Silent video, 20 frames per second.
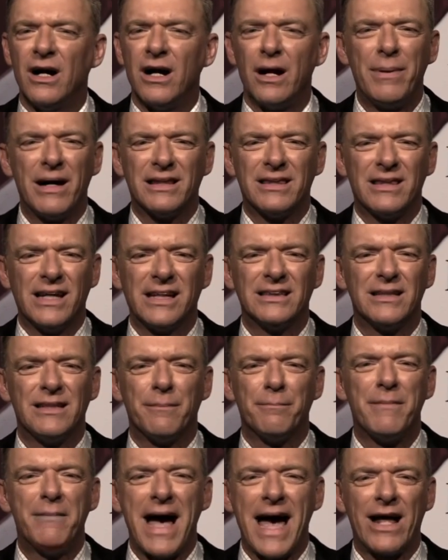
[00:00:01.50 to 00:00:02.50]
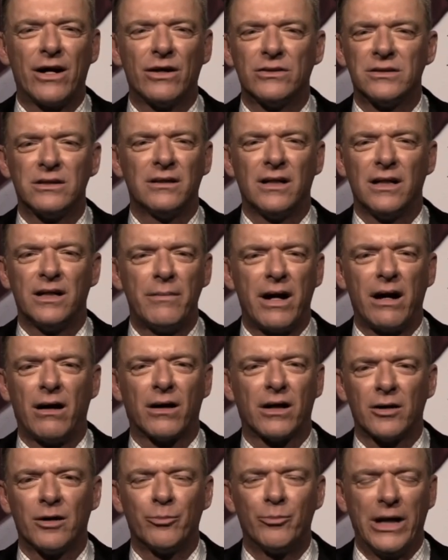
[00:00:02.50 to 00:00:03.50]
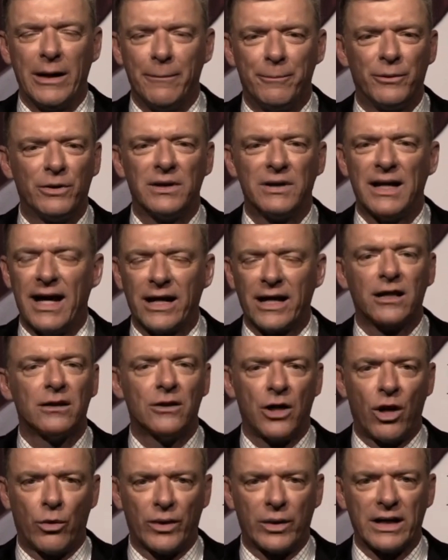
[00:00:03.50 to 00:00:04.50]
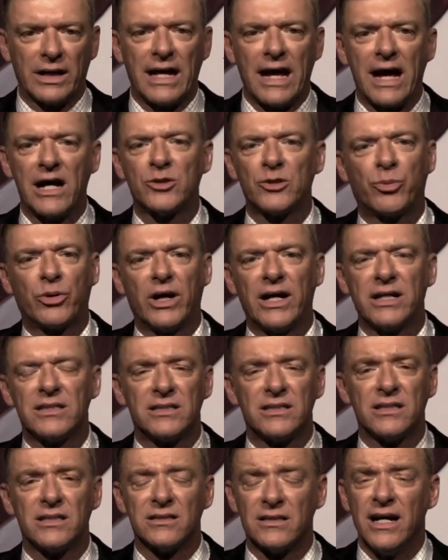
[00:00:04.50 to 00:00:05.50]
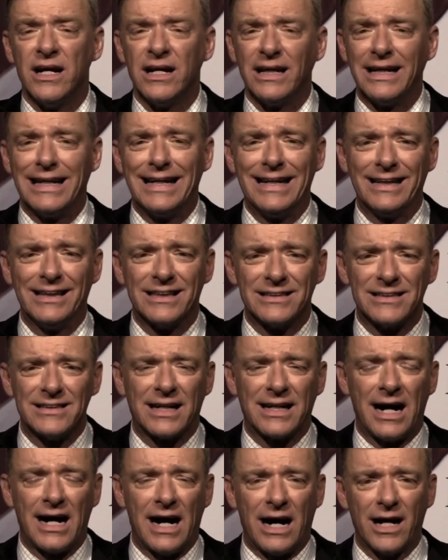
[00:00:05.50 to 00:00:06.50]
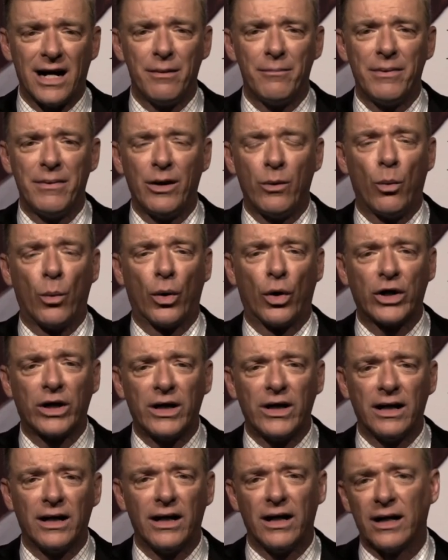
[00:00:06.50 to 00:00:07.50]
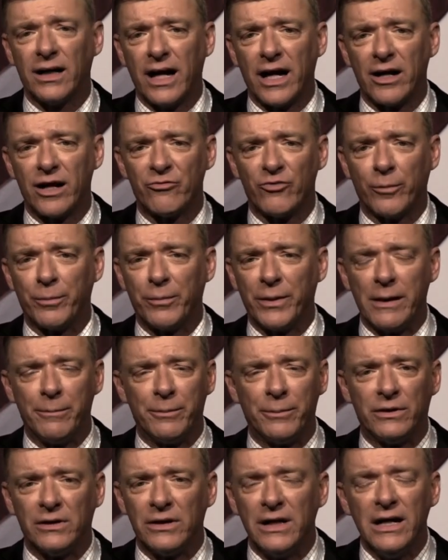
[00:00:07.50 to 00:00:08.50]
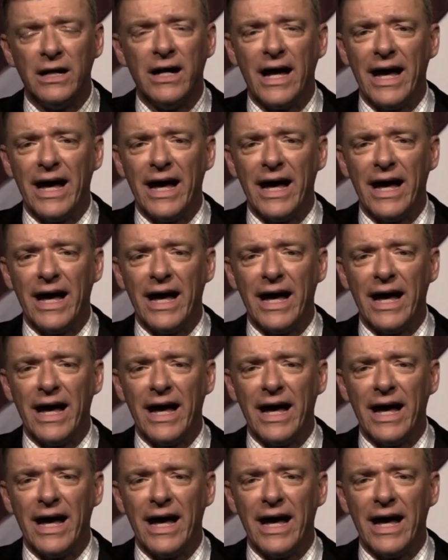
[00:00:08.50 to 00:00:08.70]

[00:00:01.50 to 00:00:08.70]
about things that matter to the American people, like lowering gas prices, getting this economy working again for people,